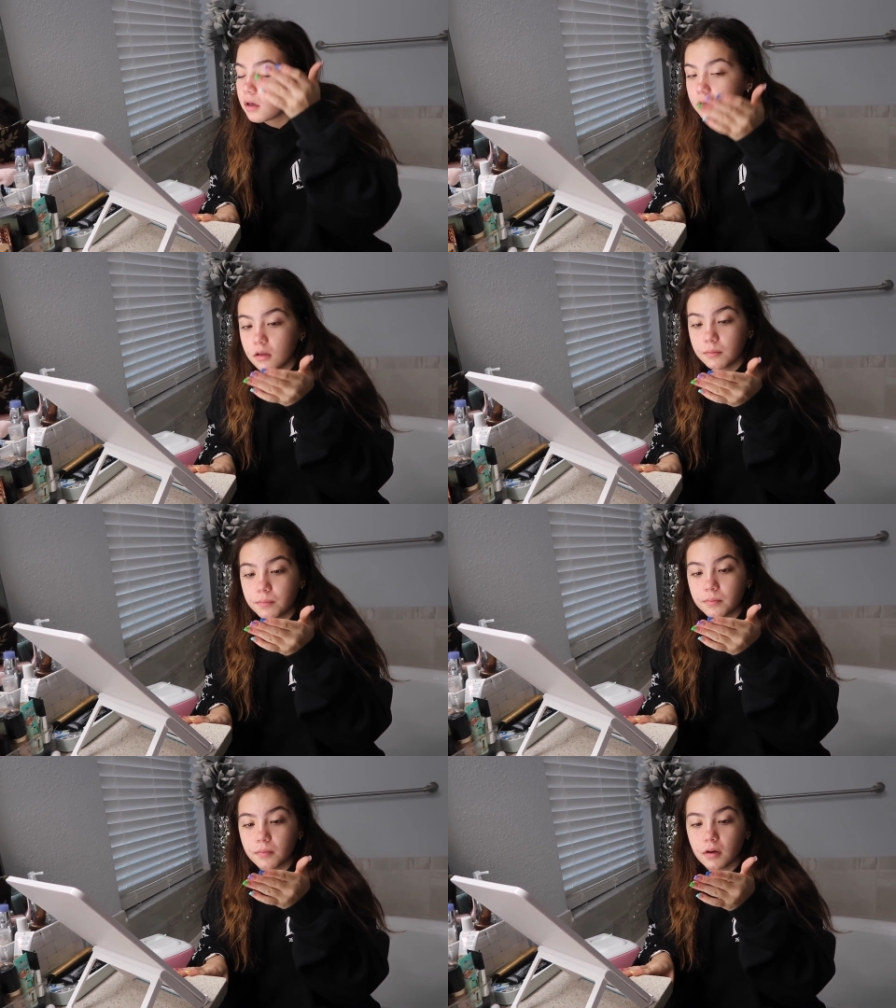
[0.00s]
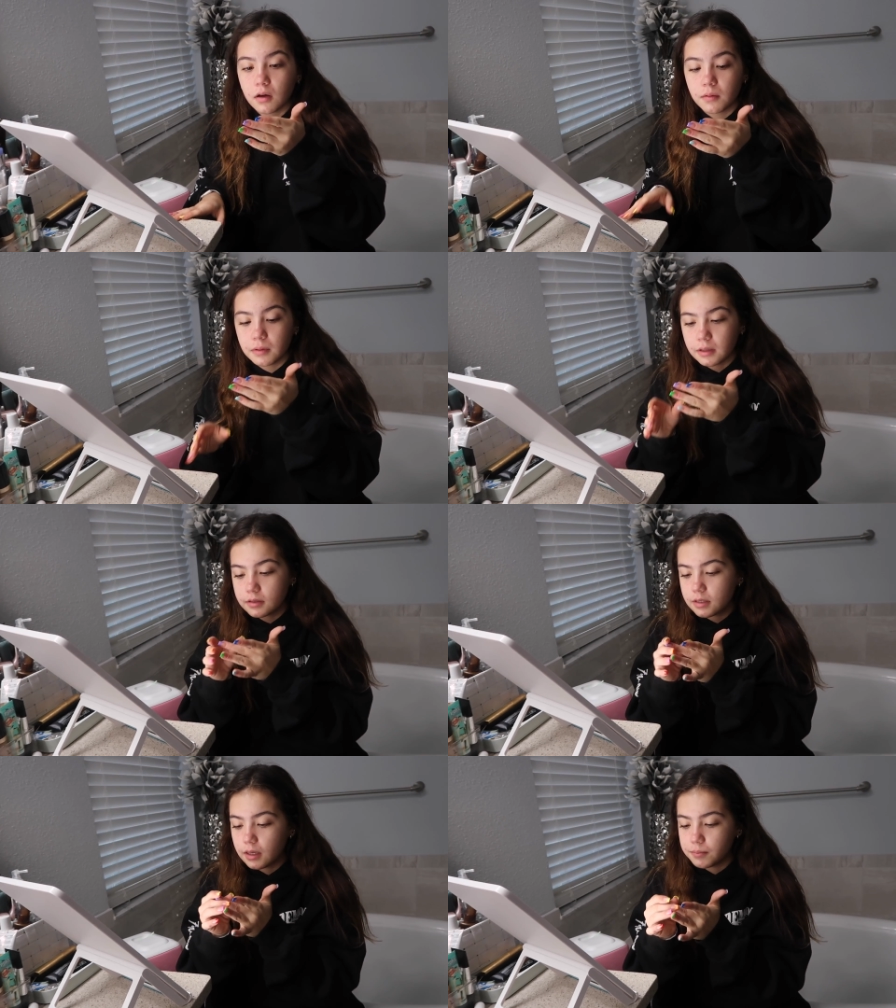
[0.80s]
Yeah, I need to um,
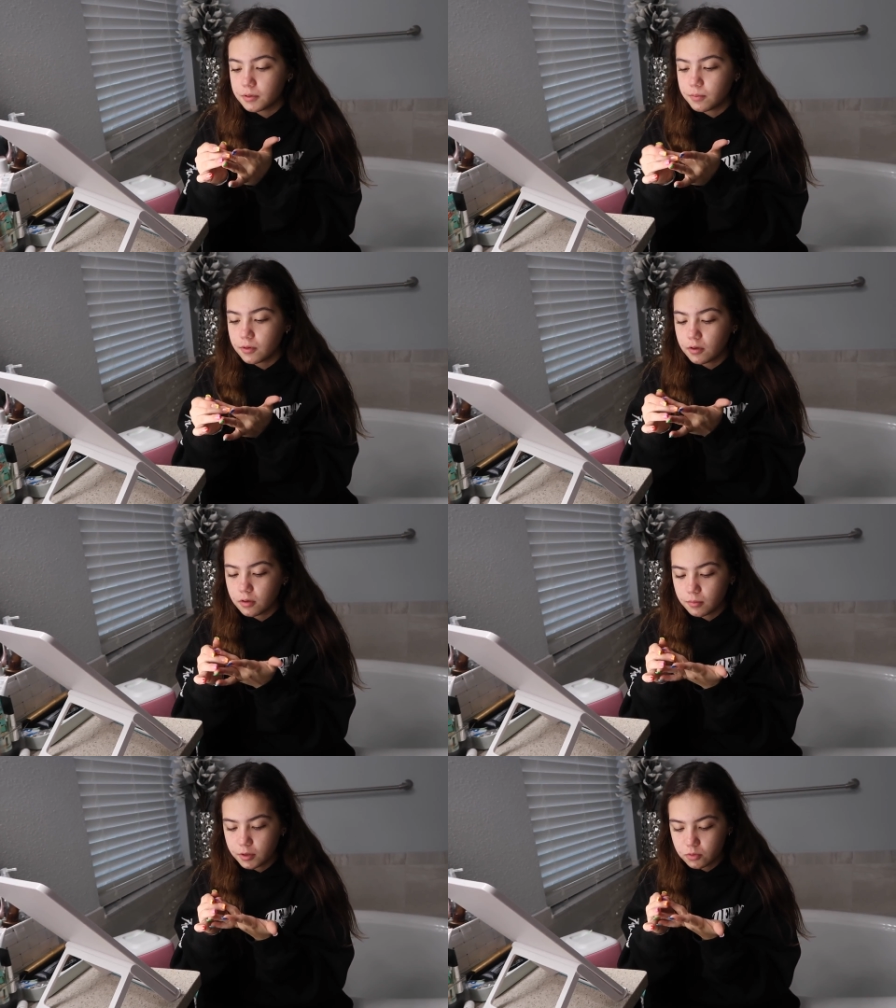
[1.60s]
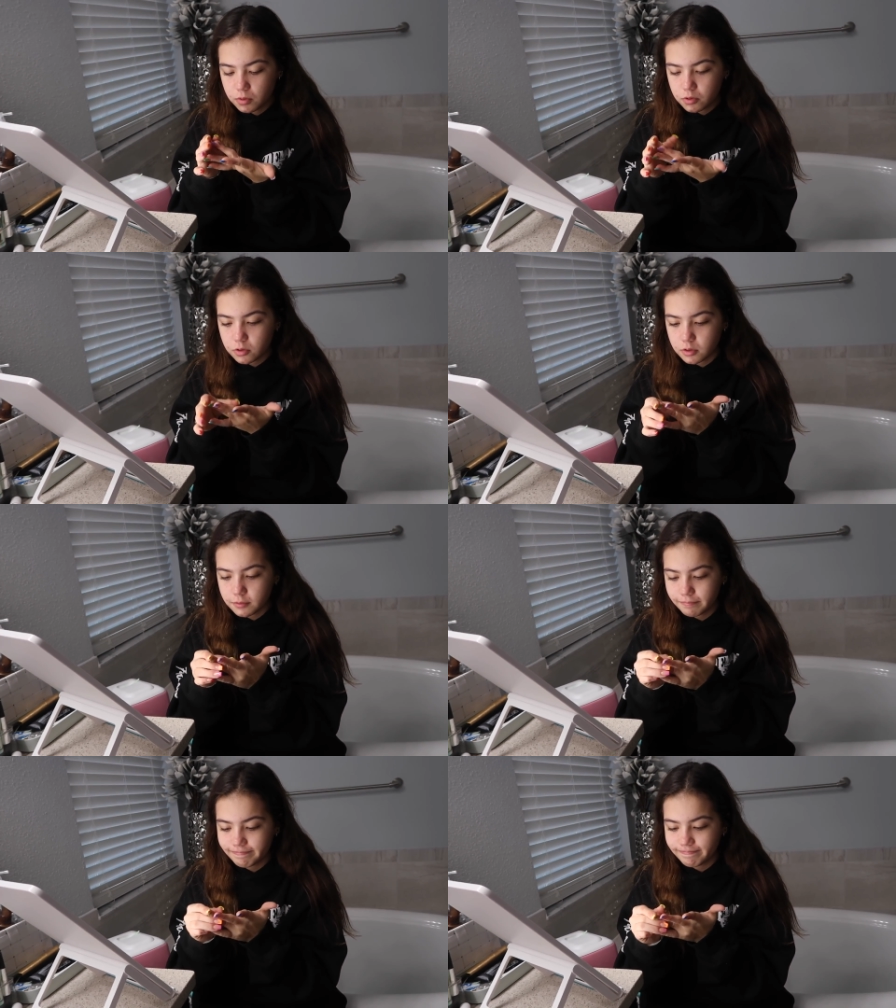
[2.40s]
get tape to put her on my sweatshirt.
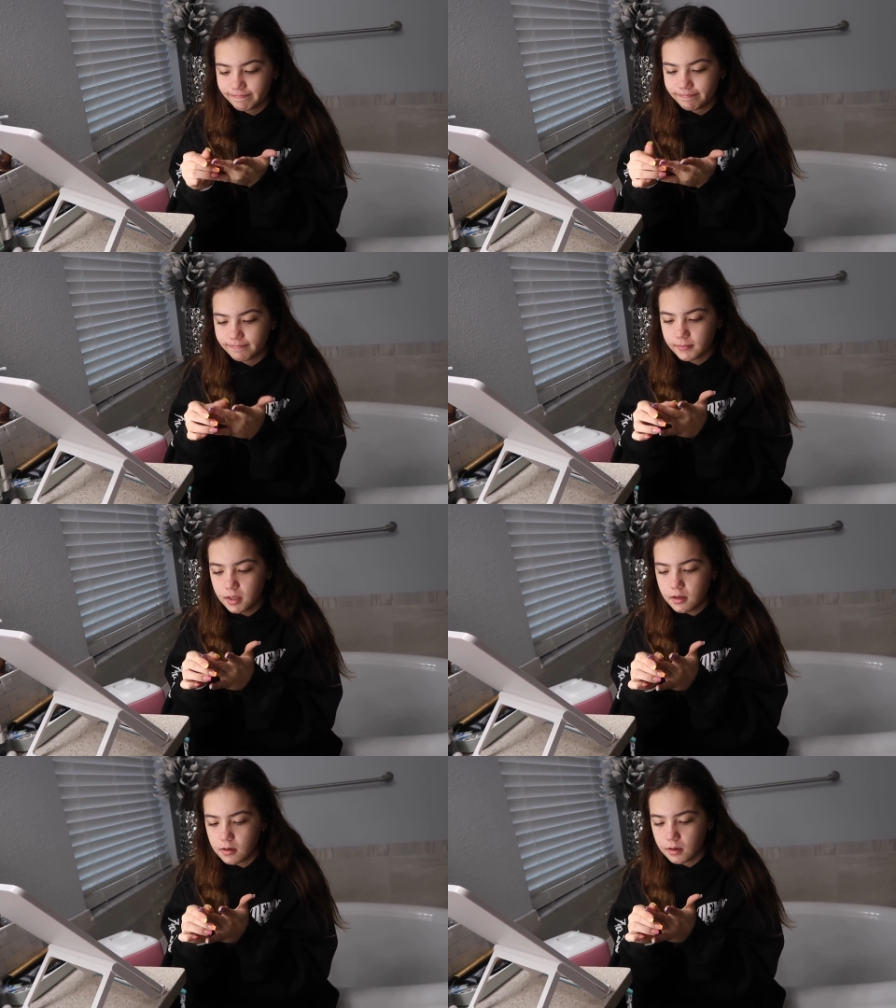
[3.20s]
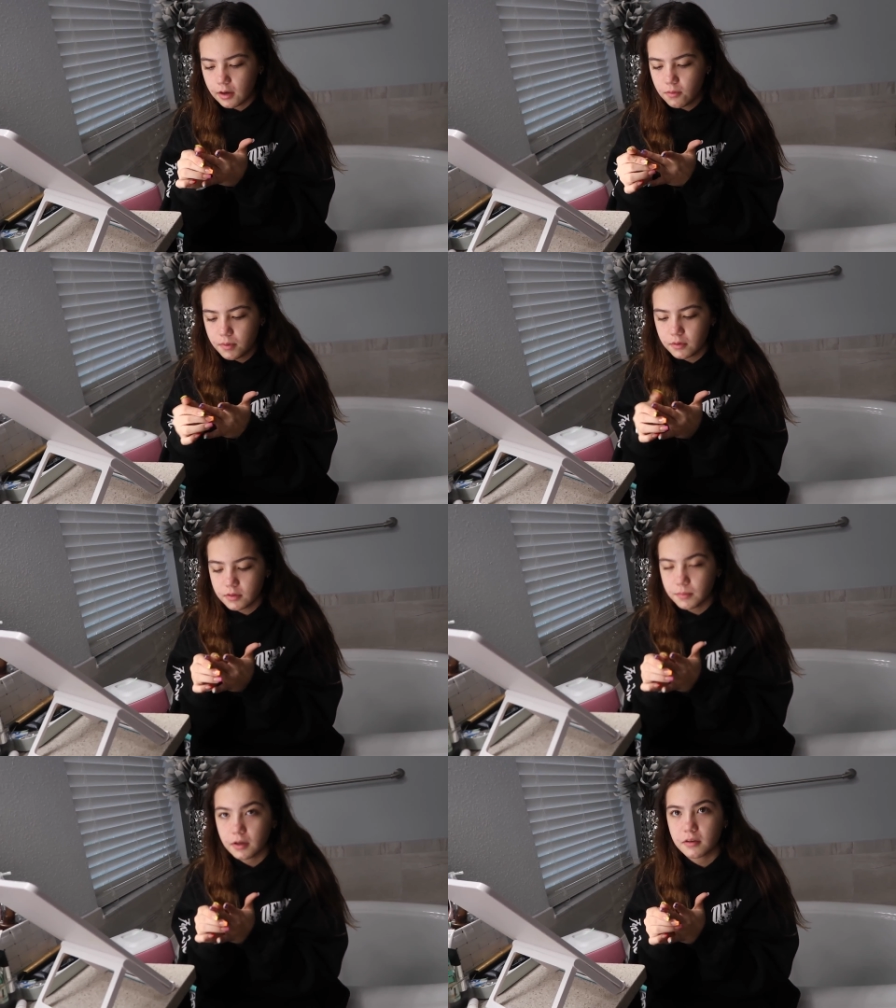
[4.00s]
Tape? Yeah, how
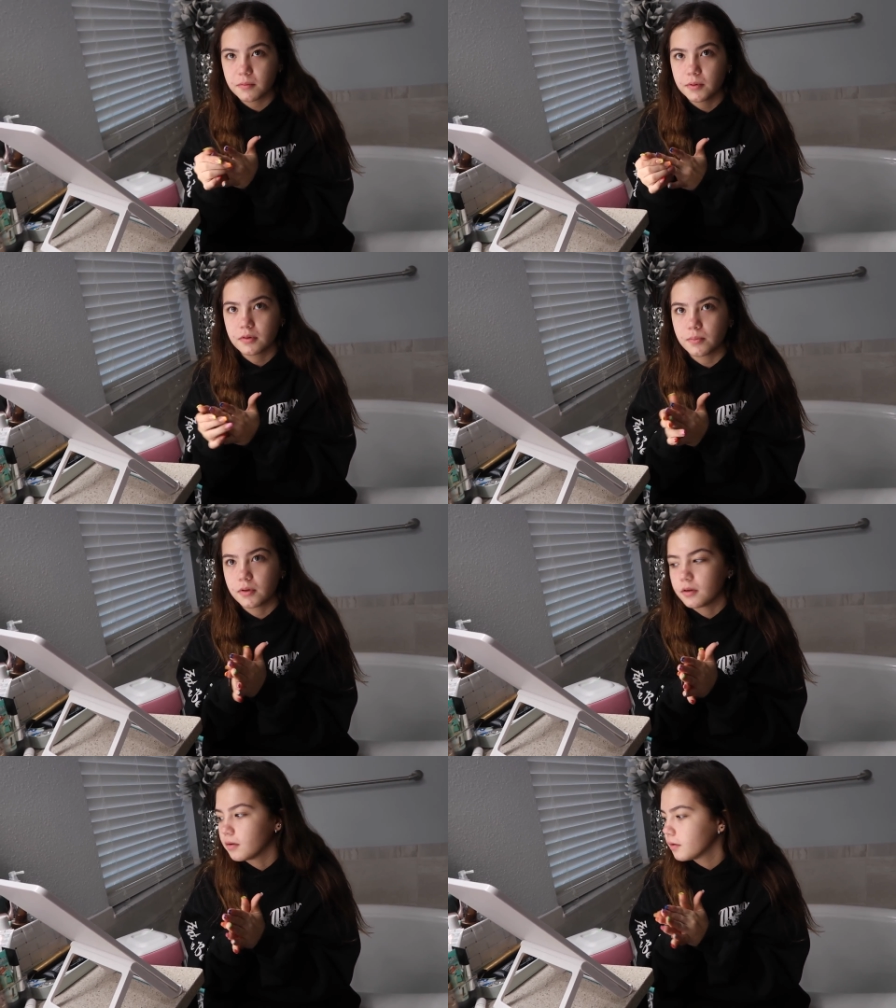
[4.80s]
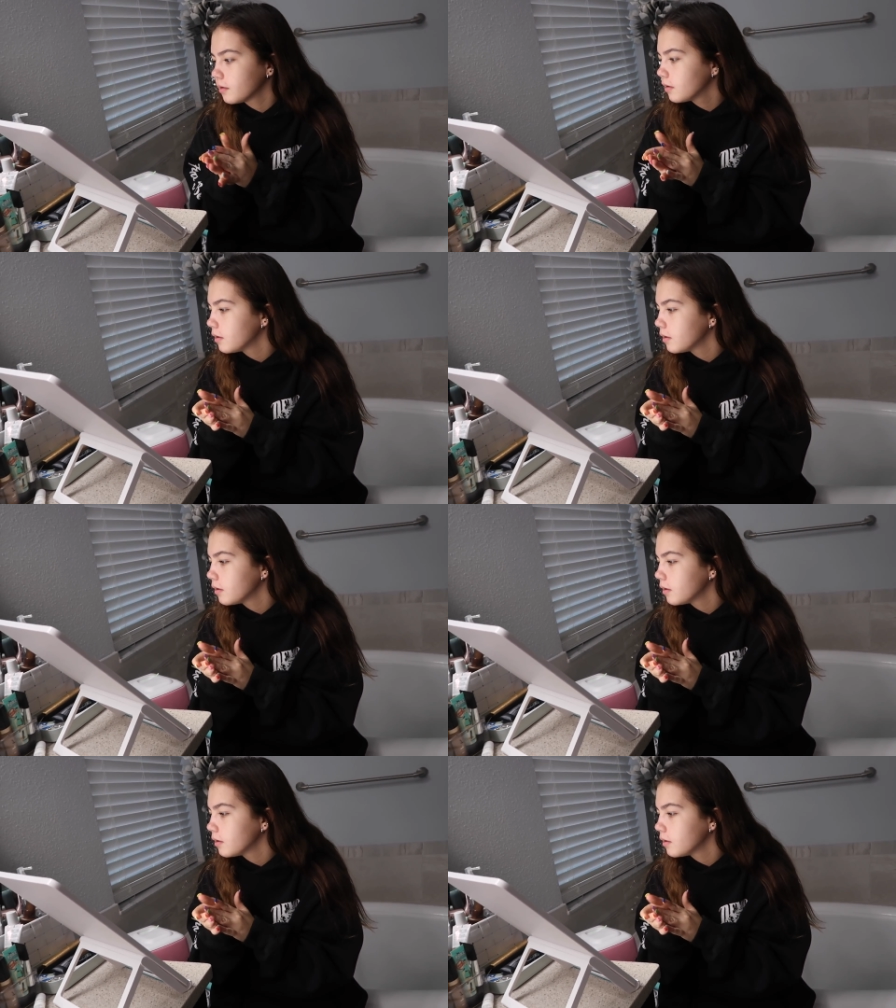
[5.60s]
else am I supposed to put it on?